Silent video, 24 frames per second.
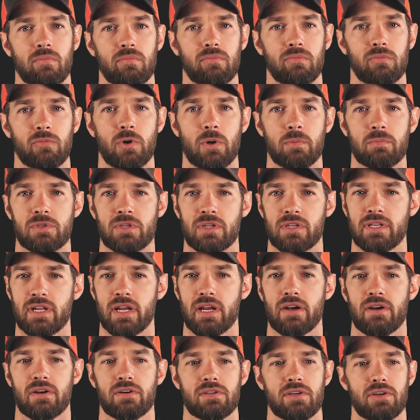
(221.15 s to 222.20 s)
rips and
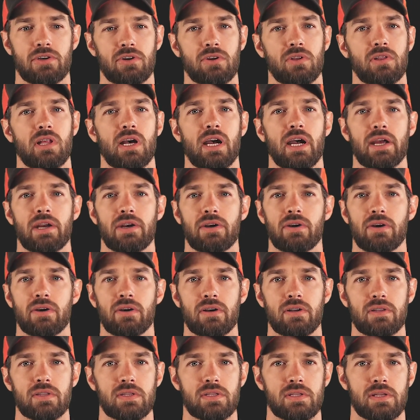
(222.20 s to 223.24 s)
tears in your liner.
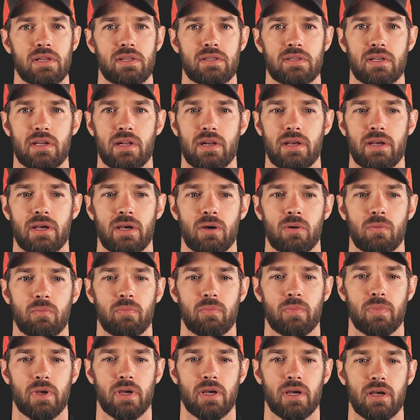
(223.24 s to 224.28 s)
It's going to
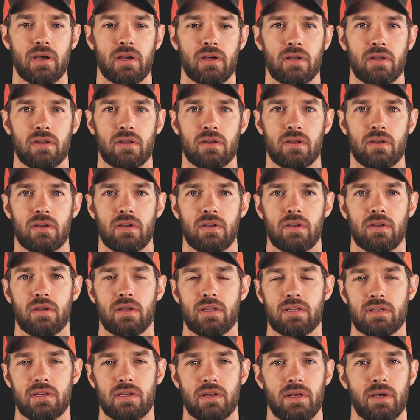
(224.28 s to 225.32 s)
help
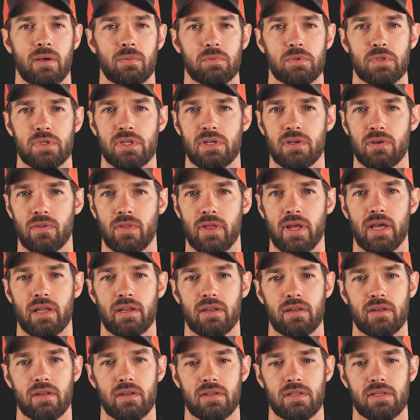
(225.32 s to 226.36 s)
seal
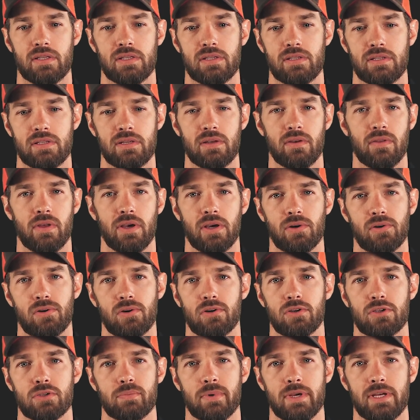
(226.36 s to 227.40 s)
that
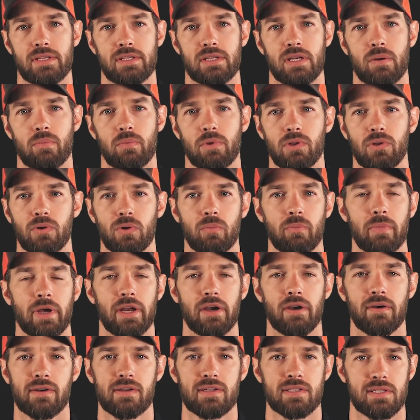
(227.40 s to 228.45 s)
crawl space up a little
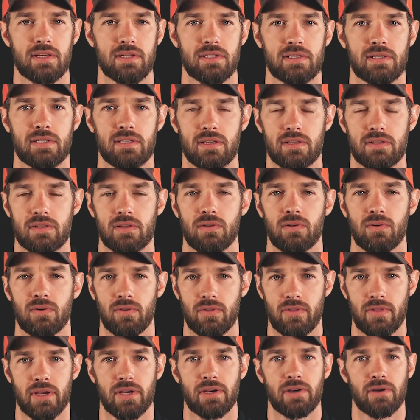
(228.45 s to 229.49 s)
better because it's a little
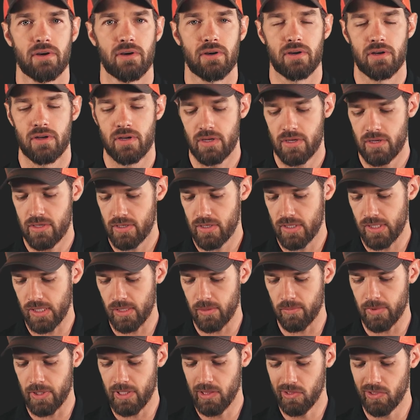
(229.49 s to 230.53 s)
thicker.
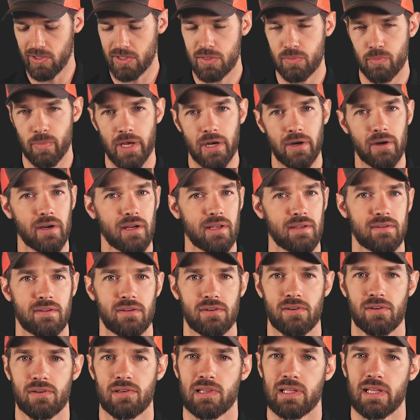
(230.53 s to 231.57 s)
It looks better because it
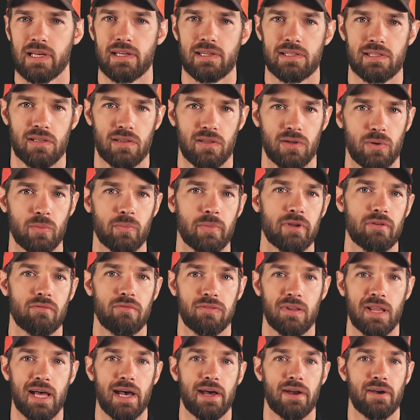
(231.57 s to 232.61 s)
just lays a little bit
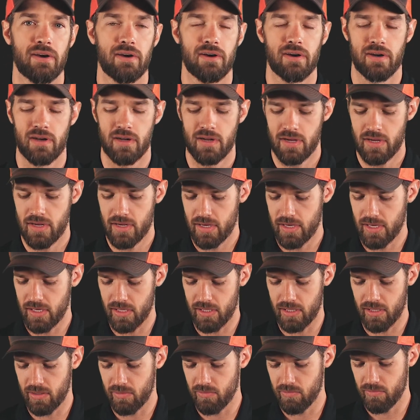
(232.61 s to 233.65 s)
flatter.
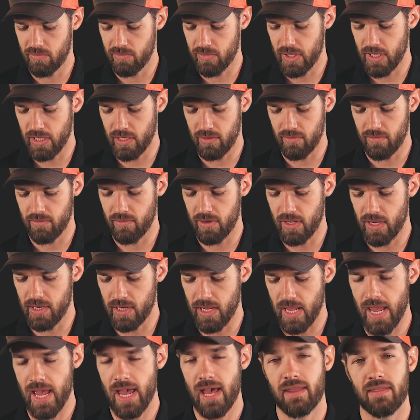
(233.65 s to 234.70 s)
And
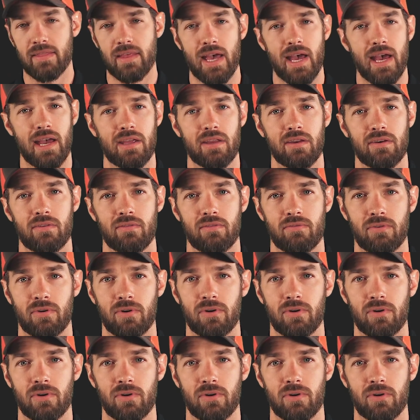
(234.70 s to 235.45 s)
to add that